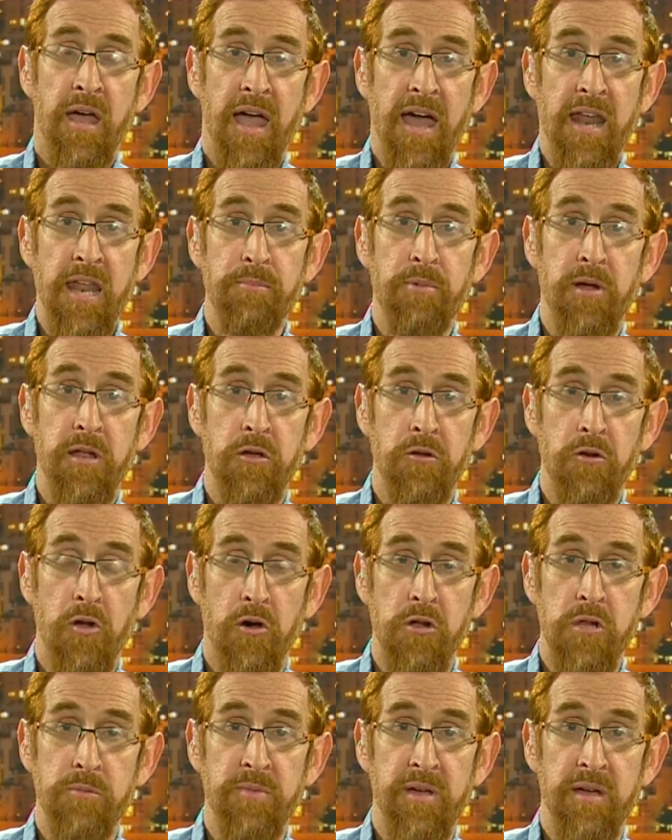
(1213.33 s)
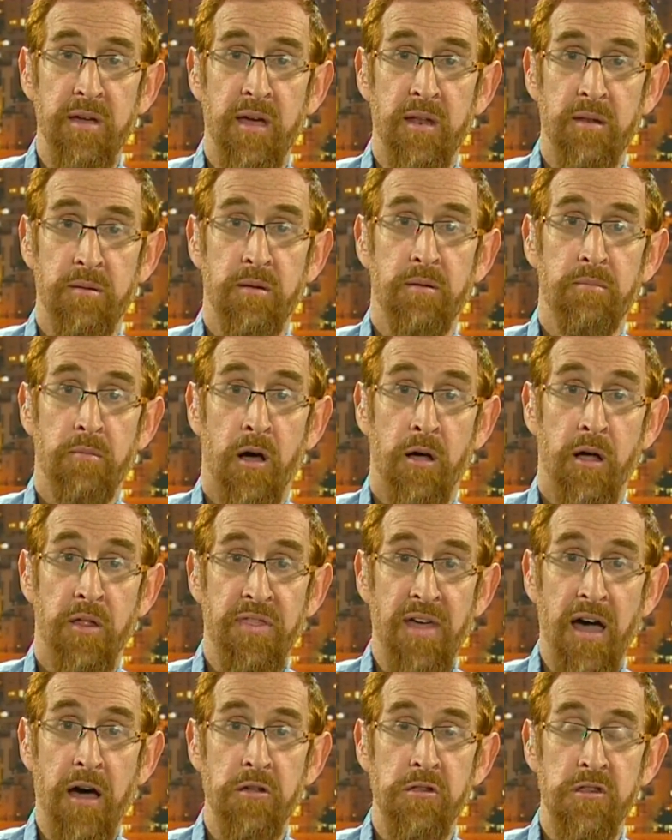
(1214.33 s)
Anybody who knows me, and
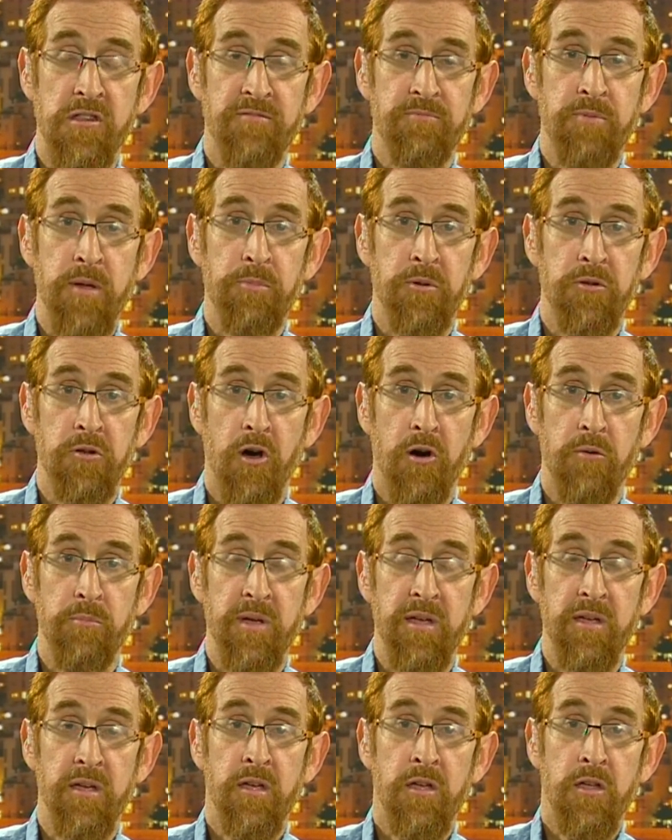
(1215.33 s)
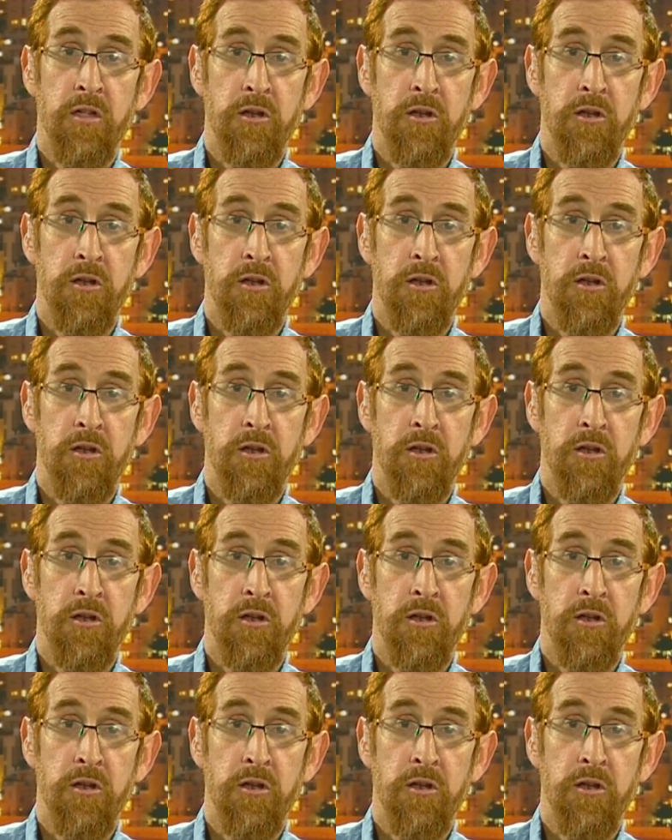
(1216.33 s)
thousands of people know me,